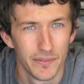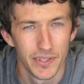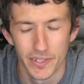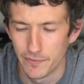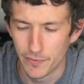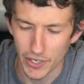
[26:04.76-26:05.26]

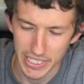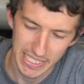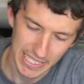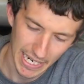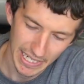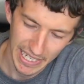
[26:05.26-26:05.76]
The vice
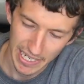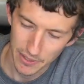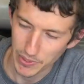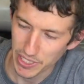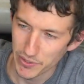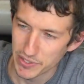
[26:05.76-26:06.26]
snag here
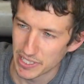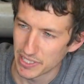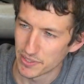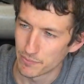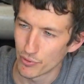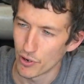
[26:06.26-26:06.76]
we're using
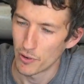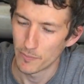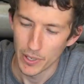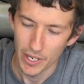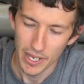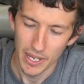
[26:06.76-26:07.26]
as a prop.
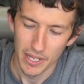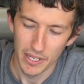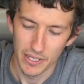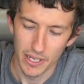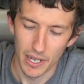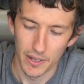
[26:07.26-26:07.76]

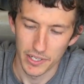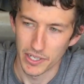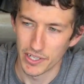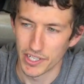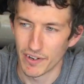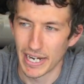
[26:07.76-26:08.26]

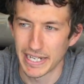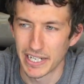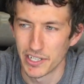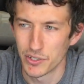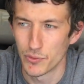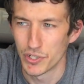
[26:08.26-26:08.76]
You're
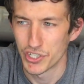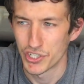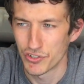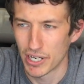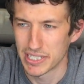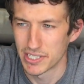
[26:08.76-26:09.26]
anchored, all the
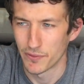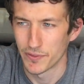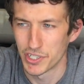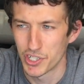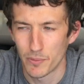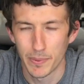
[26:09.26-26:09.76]
stress is off the
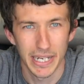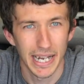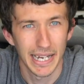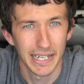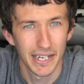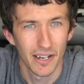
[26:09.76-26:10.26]
top of the
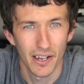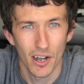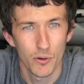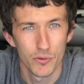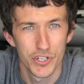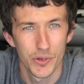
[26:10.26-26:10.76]
anchor, it
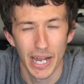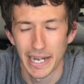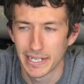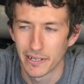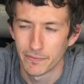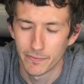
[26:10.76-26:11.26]
holds your
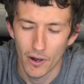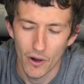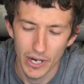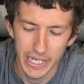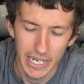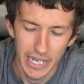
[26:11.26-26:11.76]
anchor
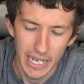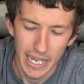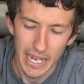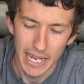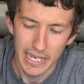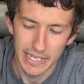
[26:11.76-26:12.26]
fine.
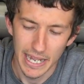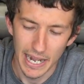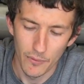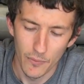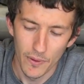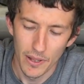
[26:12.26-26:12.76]

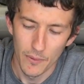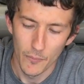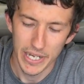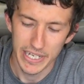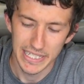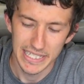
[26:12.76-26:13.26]
Now,
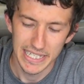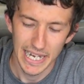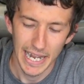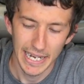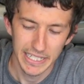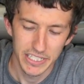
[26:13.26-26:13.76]
when you're
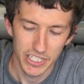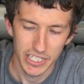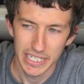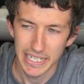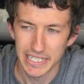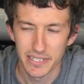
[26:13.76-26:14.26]
snagged, you
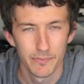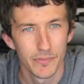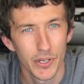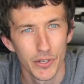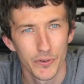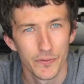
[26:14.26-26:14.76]
need to
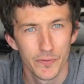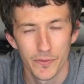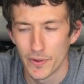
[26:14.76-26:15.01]
move.